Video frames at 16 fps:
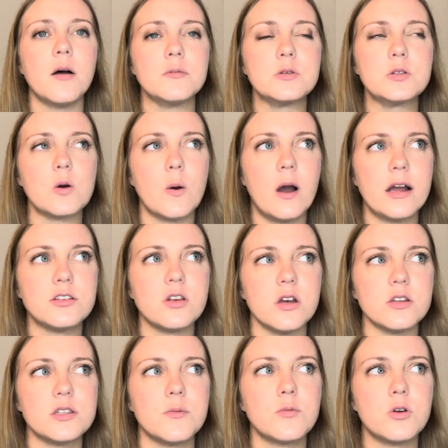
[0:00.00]
So I saw
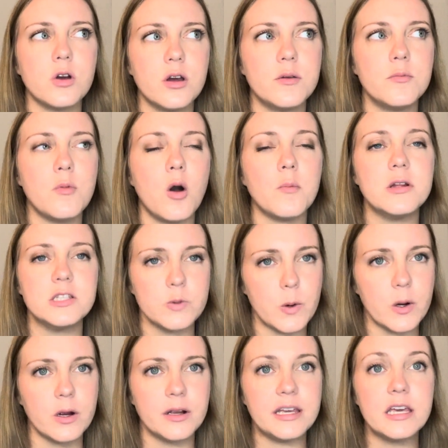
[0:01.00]
some good moments
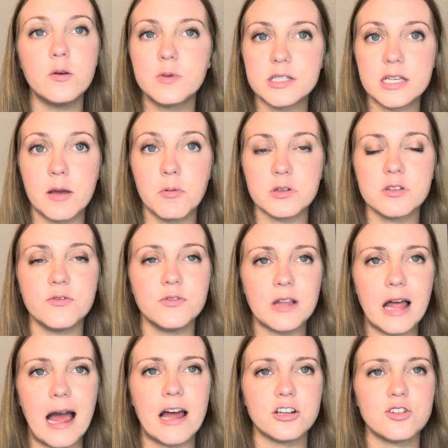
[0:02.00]
where he was able to
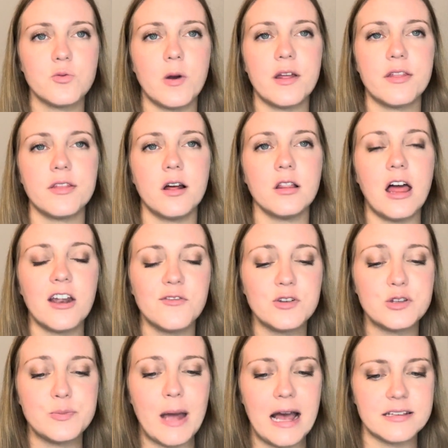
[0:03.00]
flash with a lot of
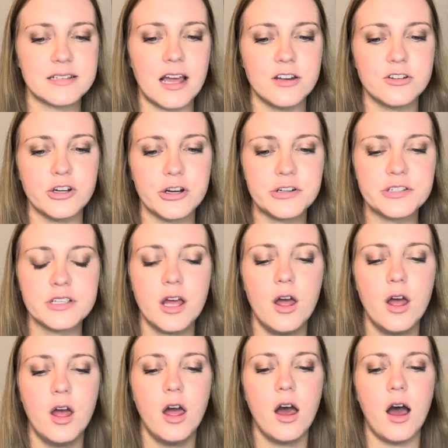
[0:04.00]
his pass catchers.
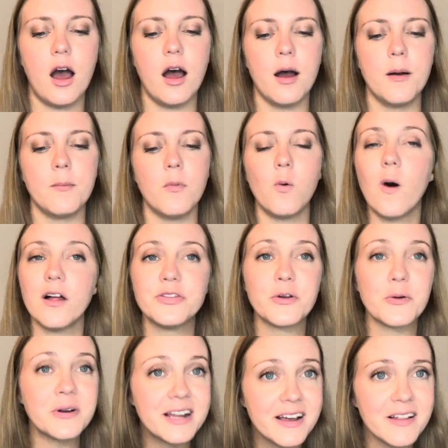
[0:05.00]
Juan
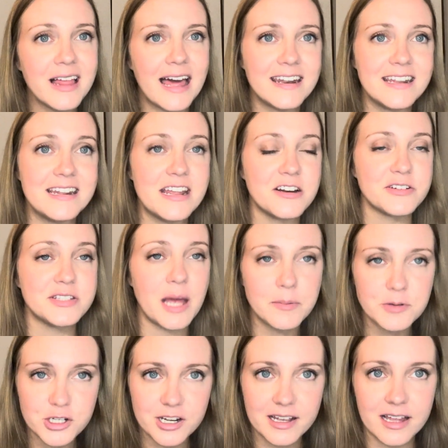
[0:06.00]
Thornhill had an
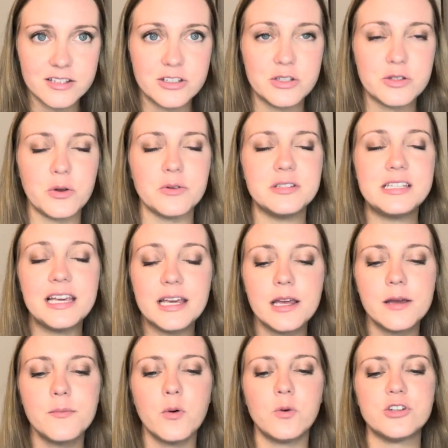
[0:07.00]
interception against his old
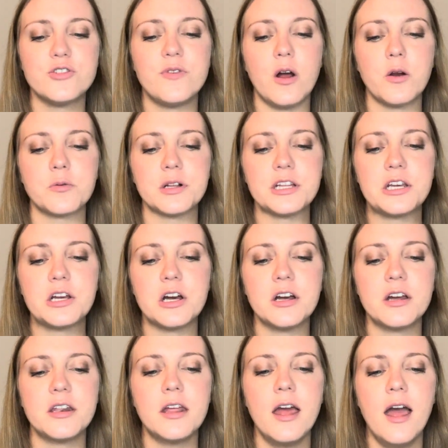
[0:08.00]
team, which felt really
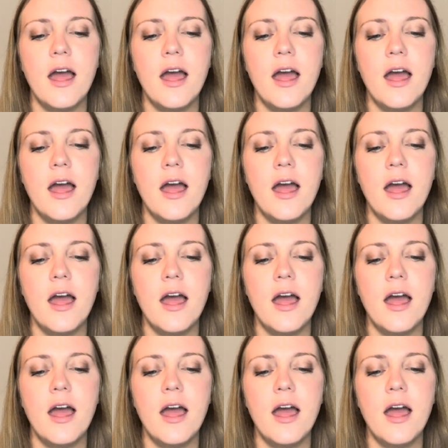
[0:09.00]
good.